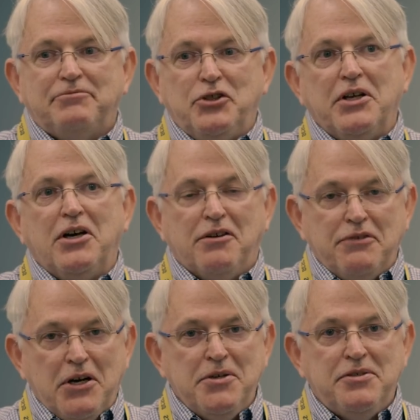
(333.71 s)
To the
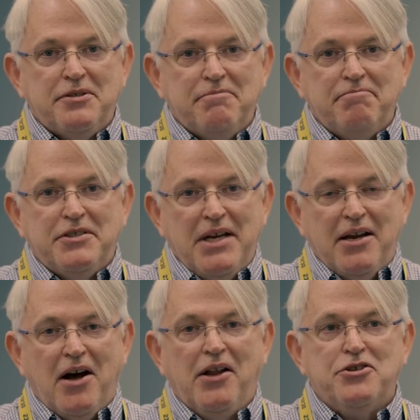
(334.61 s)
Gulf Coast
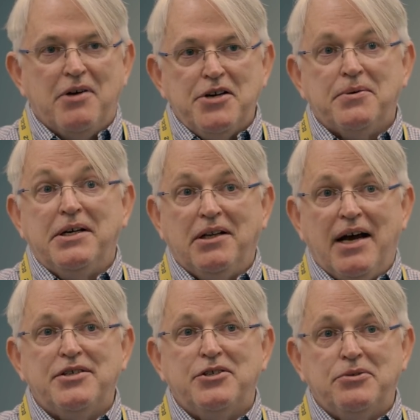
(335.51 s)
State College graduating
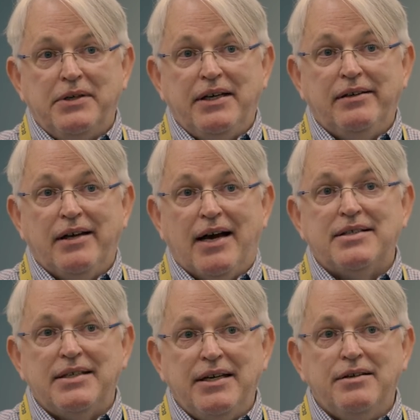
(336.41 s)
class of twenty
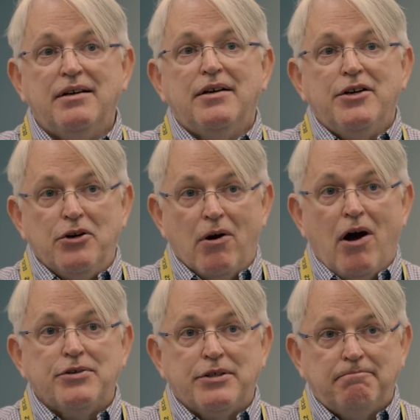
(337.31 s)
nineteen, you're
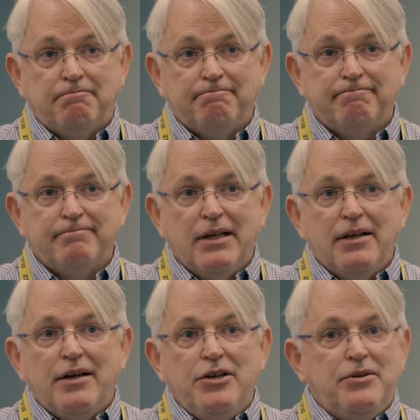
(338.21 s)

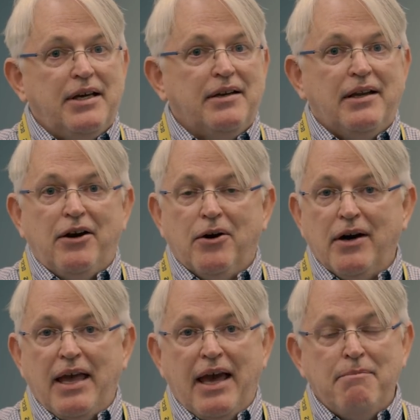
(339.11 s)
awesome. You didn't let
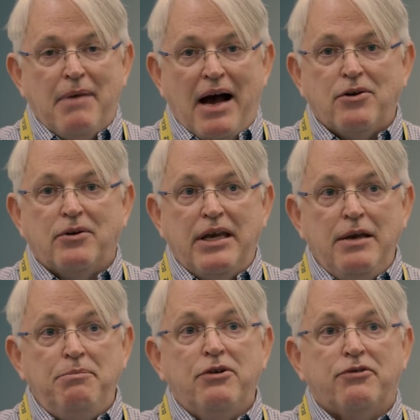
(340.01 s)
Hurricane Michael
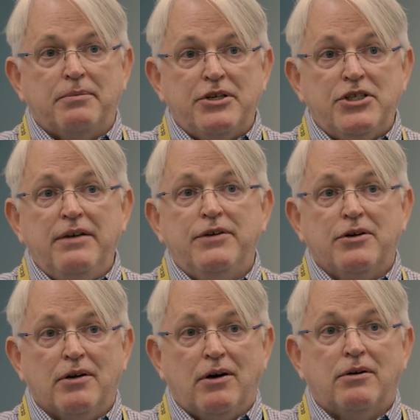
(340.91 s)
keep you from achieving
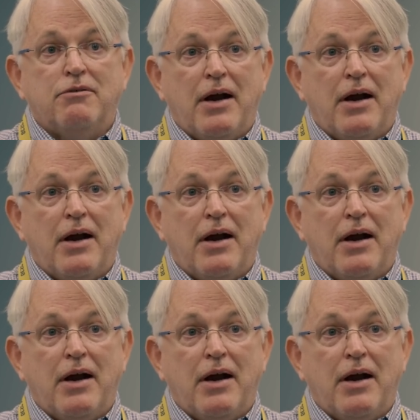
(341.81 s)
your goal of